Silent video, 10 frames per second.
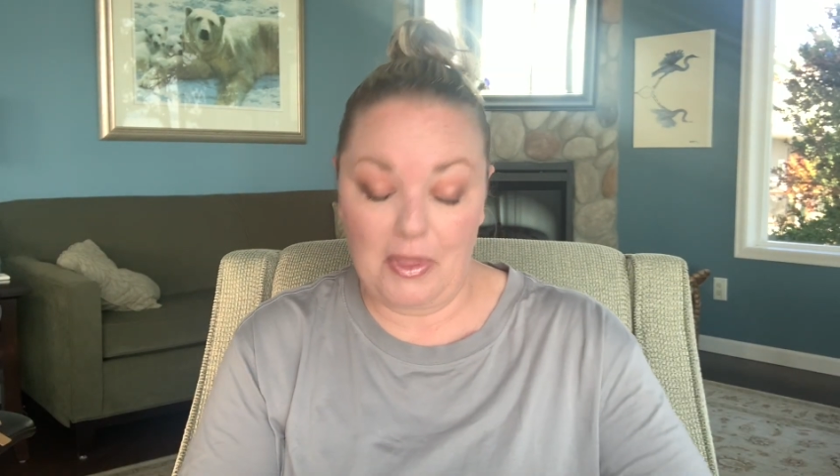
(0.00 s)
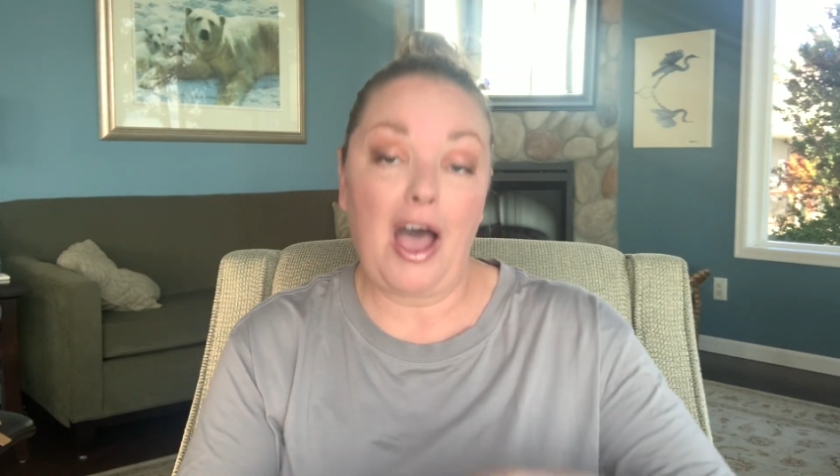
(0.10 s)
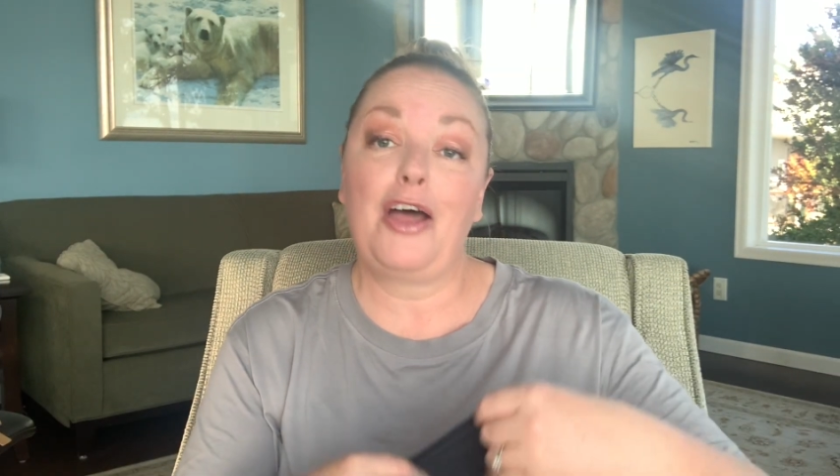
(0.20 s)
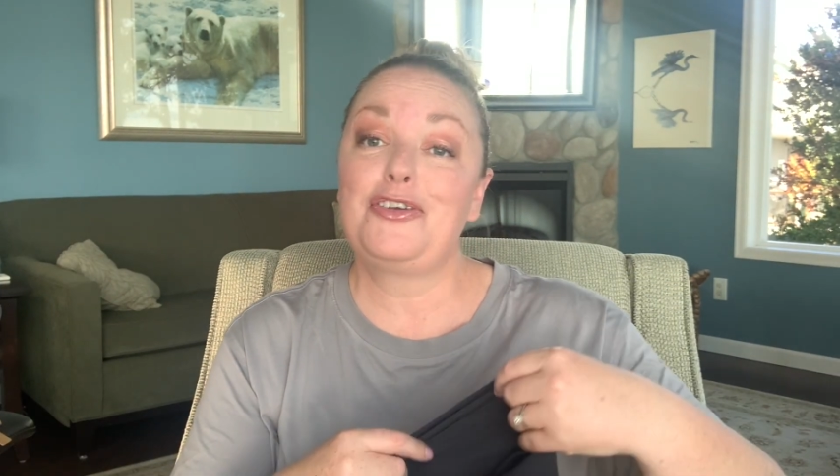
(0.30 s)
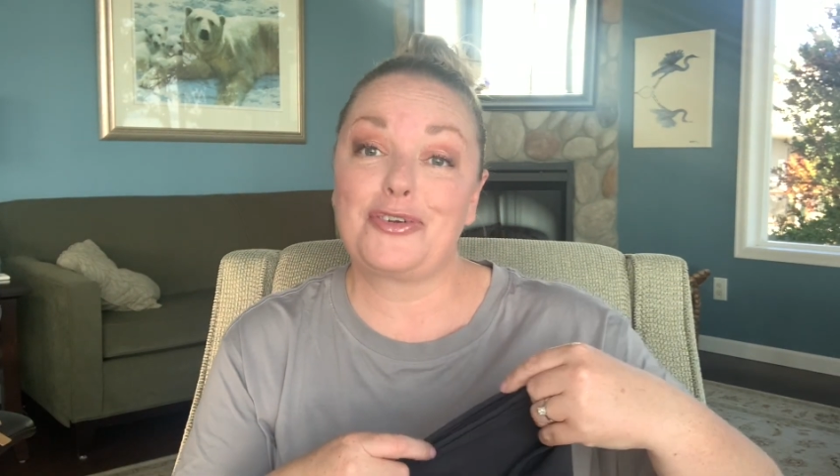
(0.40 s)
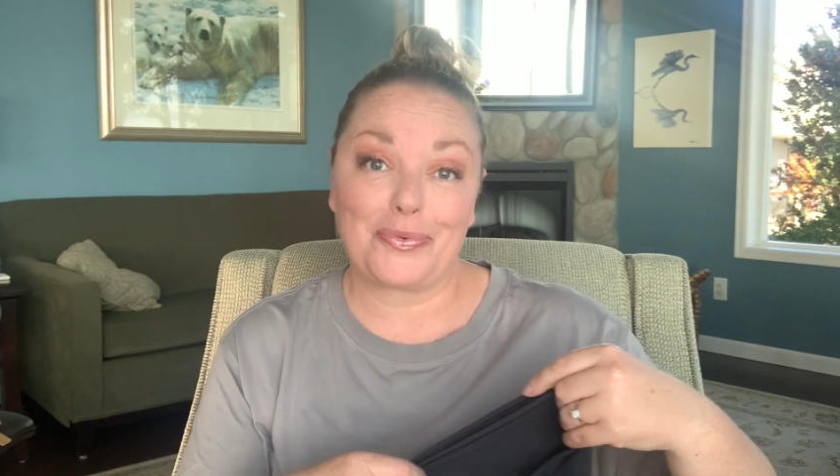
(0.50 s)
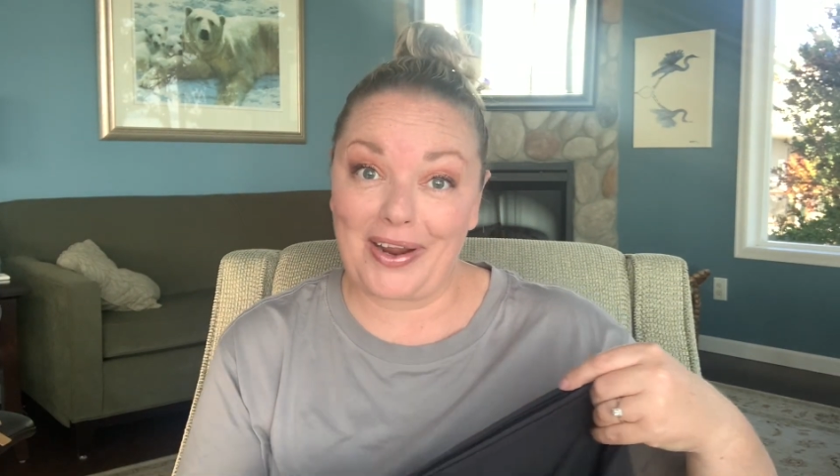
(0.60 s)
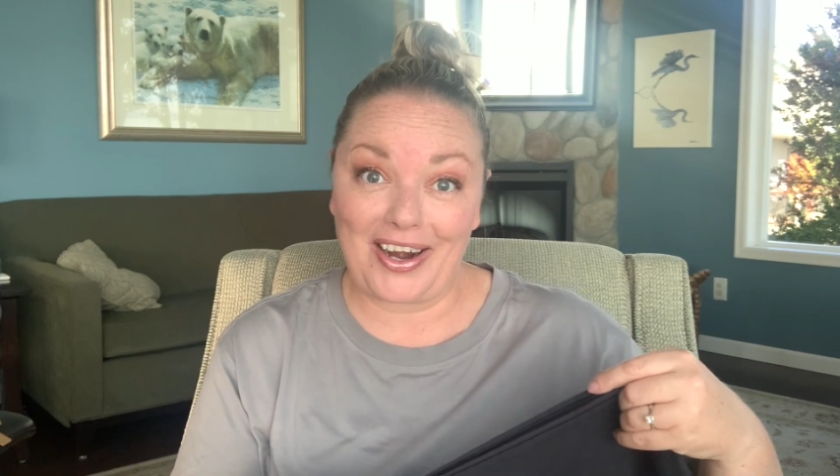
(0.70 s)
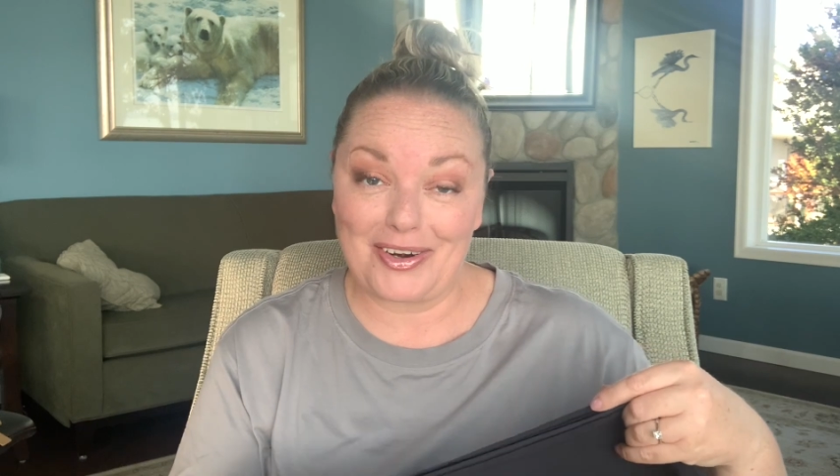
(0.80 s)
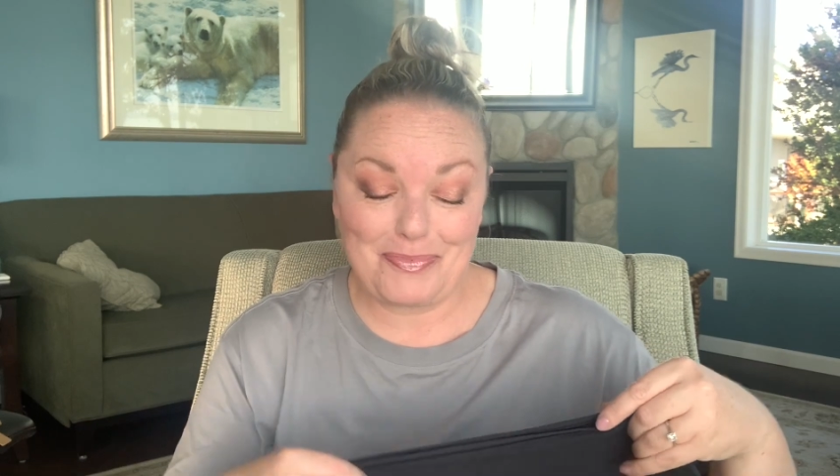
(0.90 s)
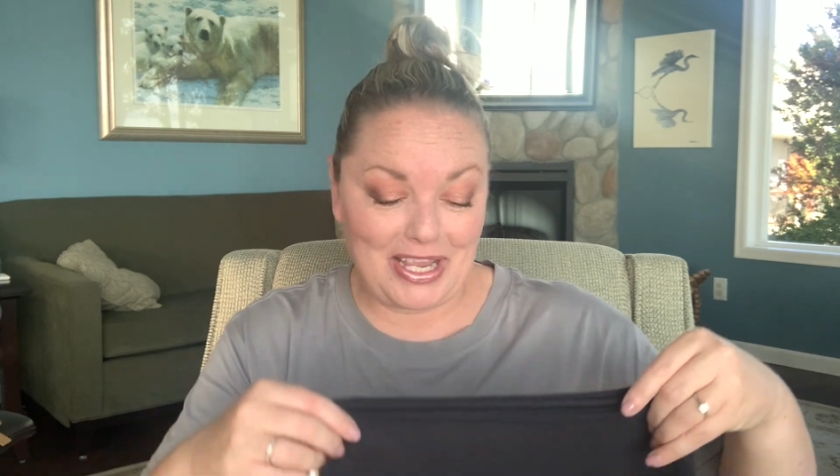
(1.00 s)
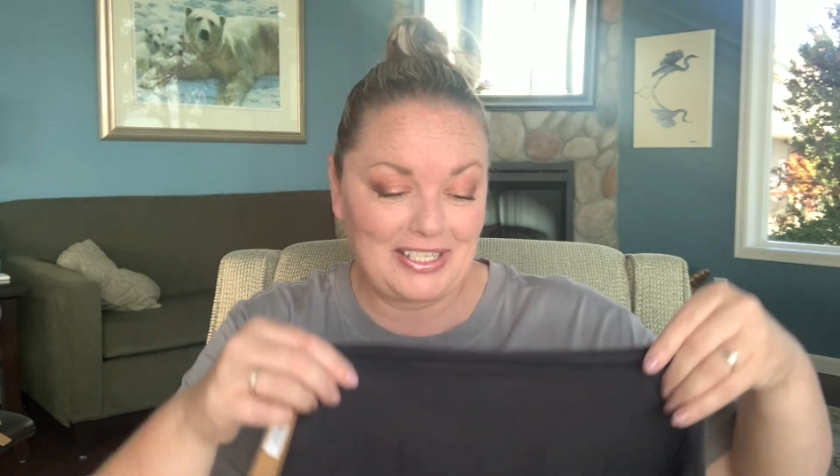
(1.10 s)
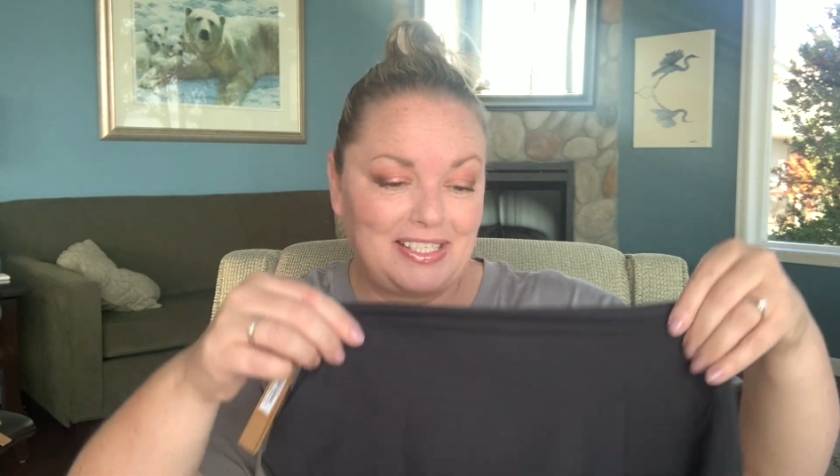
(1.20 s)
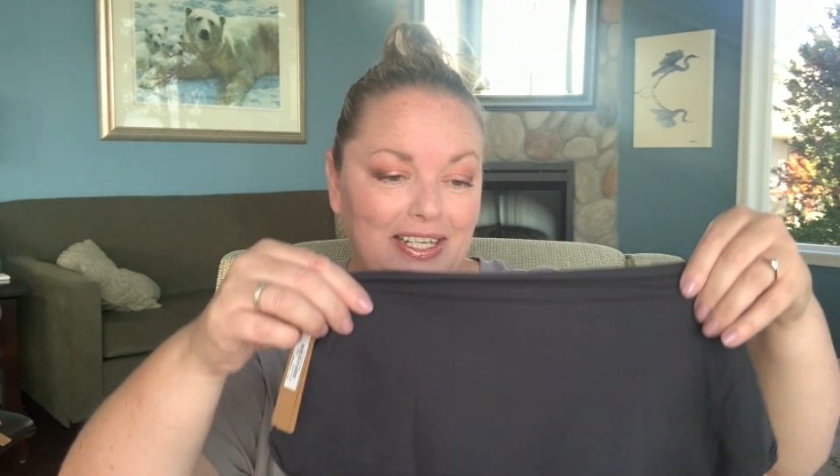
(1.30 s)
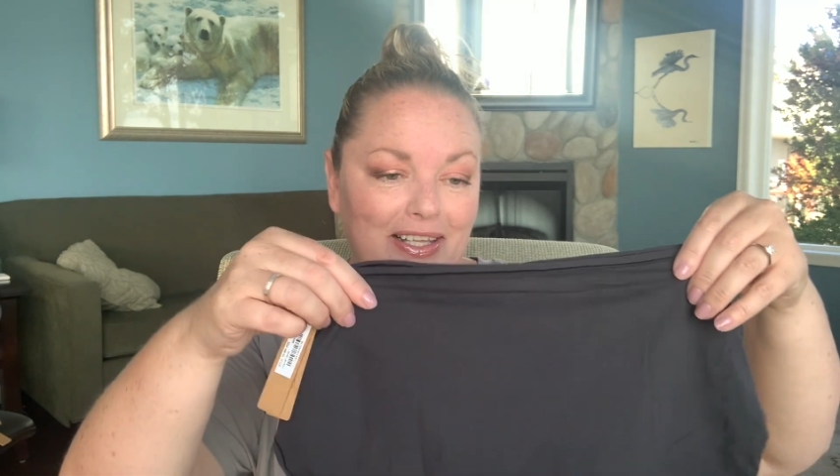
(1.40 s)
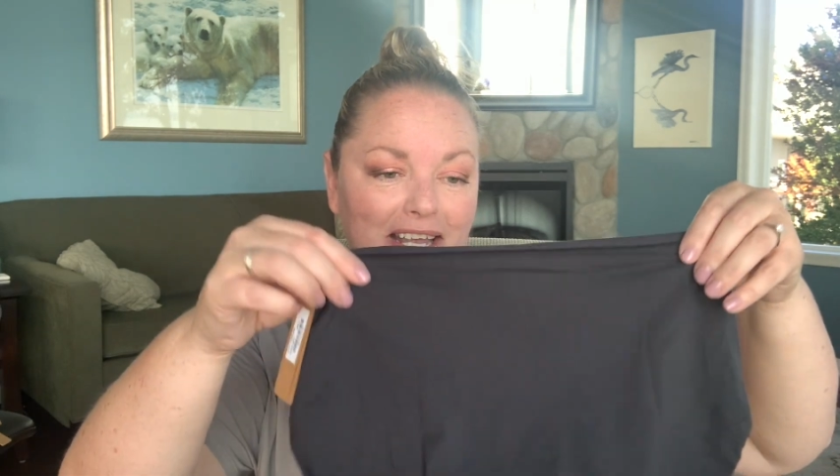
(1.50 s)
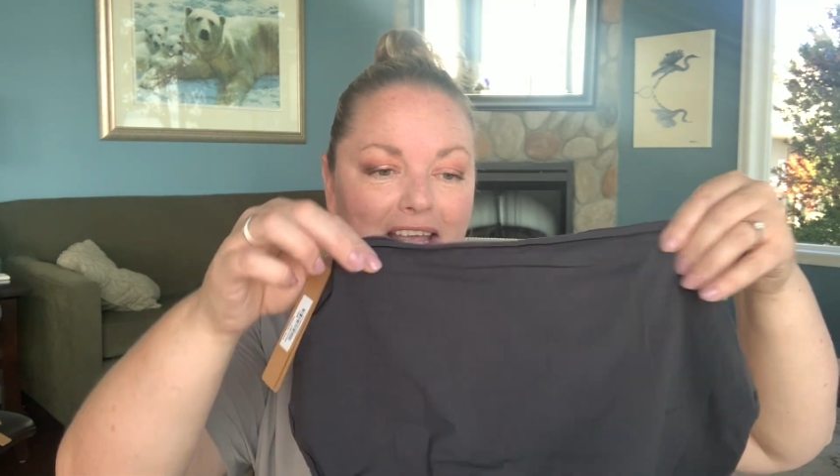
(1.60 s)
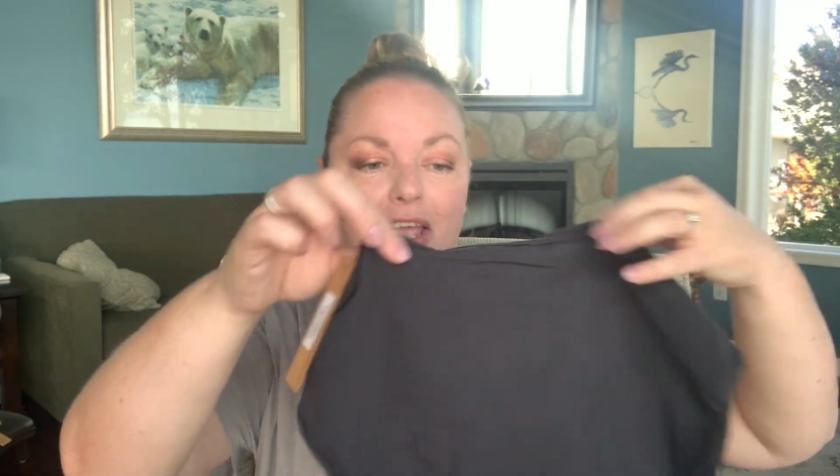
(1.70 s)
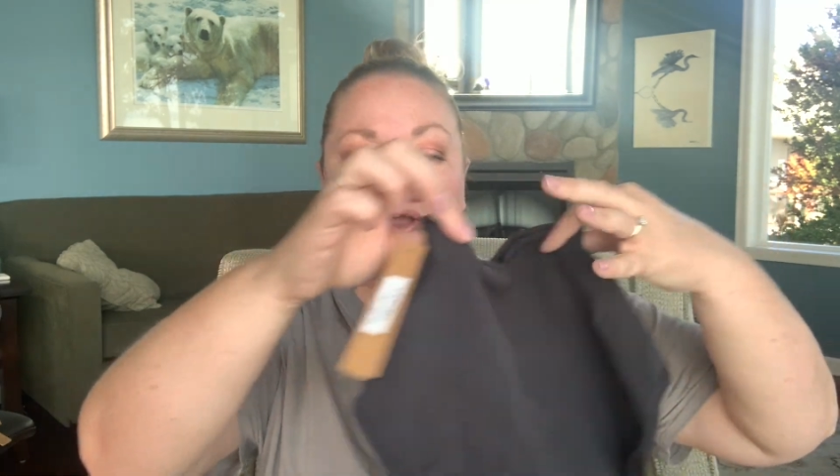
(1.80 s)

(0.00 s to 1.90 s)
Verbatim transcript: underwear, basically.